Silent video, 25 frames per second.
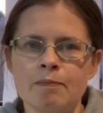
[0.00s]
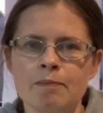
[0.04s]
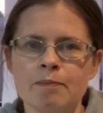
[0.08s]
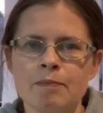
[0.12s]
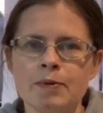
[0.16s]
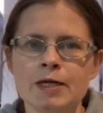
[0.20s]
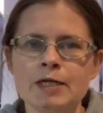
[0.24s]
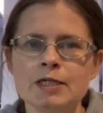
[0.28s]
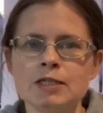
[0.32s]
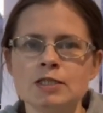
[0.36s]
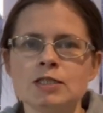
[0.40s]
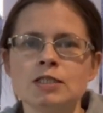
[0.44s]

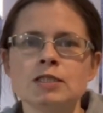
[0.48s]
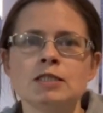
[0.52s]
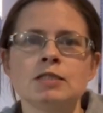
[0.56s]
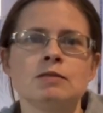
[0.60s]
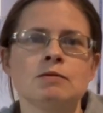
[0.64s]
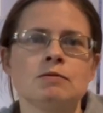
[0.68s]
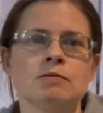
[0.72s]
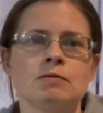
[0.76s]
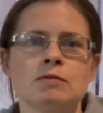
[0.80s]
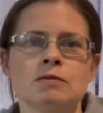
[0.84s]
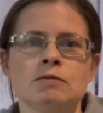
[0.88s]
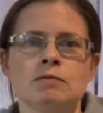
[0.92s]
pitch
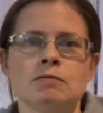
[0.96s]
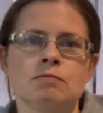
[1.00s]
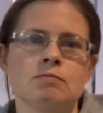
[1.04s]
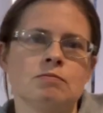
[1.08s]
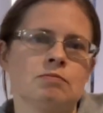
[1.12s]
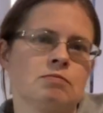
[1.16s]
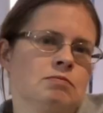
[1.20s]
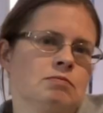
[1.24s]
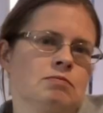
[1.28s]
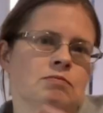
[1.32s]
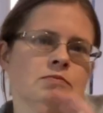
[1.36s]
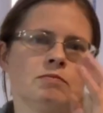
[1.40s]

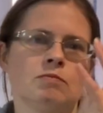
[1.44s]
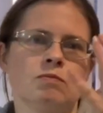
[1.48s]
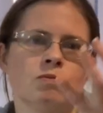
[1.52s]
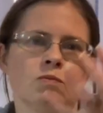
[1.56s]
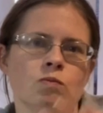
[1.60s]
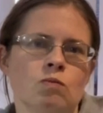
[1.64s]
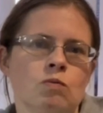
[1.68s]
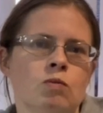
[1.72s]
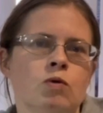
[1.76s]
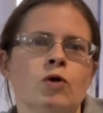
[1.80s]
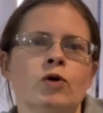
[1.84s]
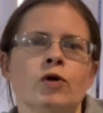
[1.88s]

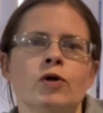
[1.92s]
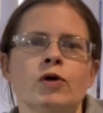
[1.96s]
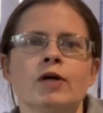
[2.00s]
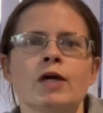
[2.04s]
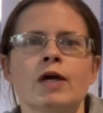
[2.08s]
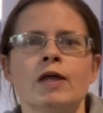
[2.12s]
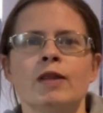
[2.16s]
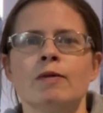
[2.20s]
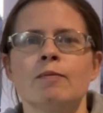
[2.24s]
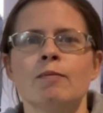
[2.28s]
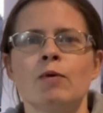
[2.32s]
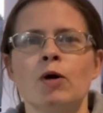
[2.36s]
work
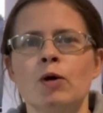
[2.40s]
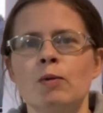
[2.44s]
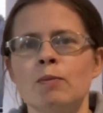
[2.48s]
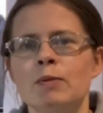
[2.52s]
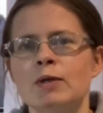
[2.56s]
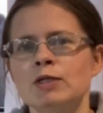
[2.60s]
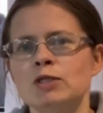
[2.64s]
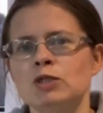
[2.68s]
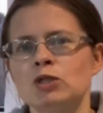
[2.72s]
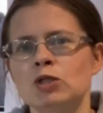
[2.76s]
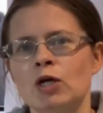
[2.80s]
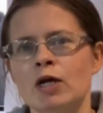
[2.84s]
at the
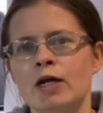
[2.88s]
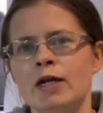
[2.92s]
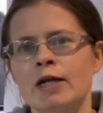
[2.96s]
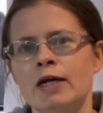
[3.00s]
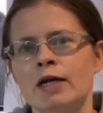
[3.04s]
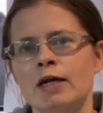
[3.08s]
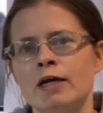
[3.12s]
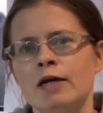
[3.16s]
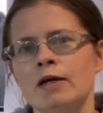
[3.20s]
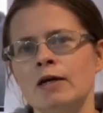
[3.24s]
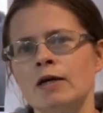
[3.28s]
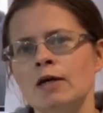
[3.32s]
moment, trying
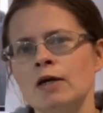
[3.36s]
to